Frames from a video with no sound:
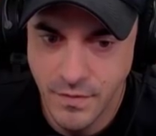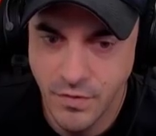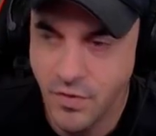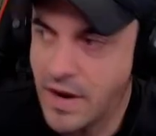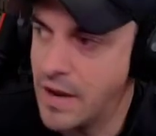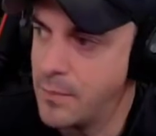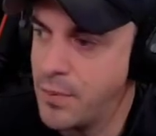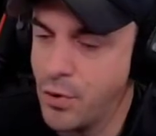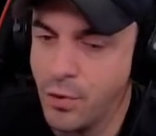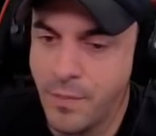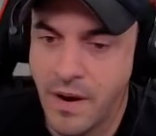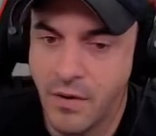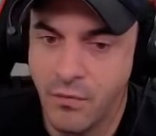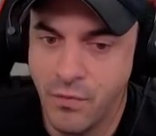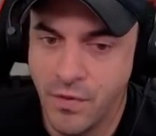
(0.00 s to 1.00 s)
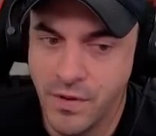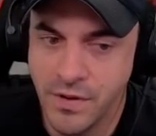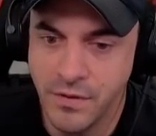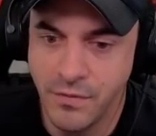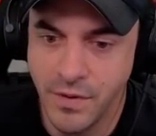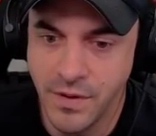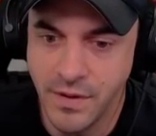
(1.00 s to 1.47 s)
Grand Pooh Bear
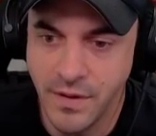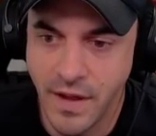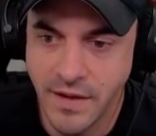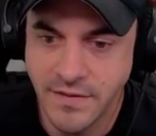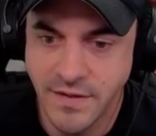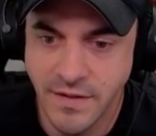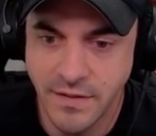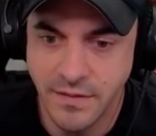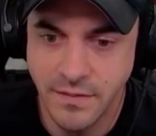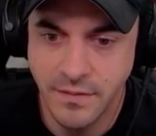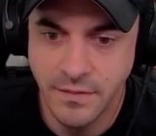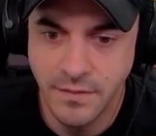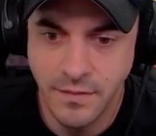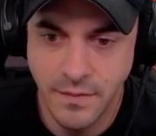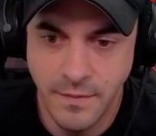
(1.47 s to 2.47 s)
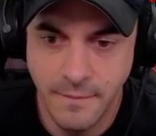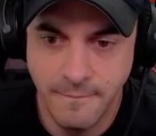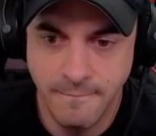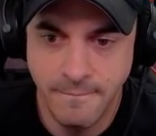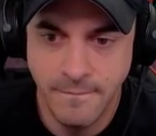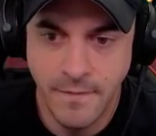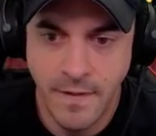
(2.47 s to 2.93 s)
really, really liked it.
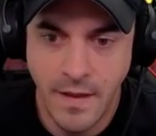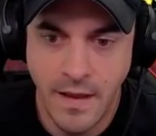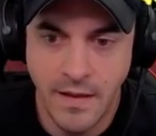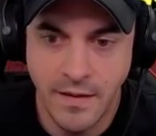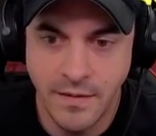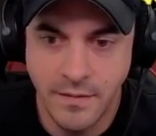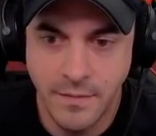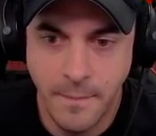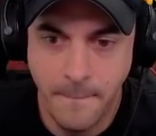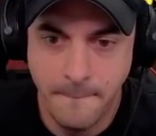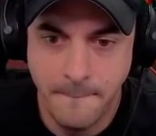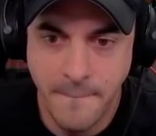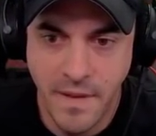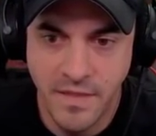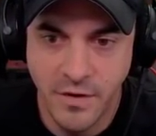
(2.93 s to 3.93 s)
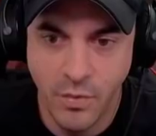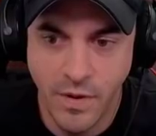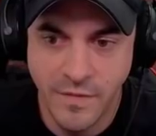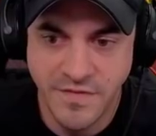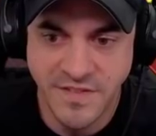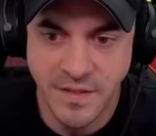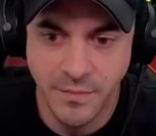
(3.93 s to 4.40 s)
And I think we
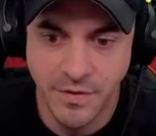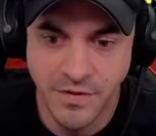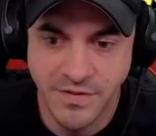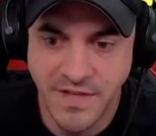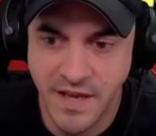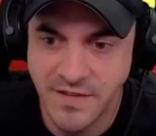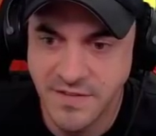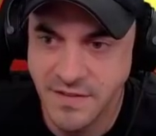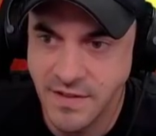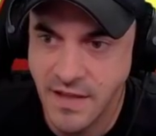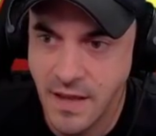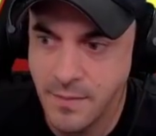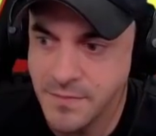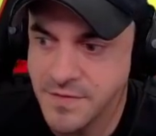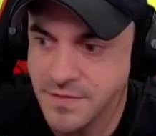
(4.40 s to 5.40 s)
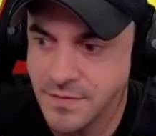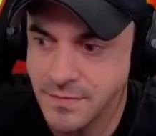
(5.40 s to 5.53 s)
have similar tastes in games.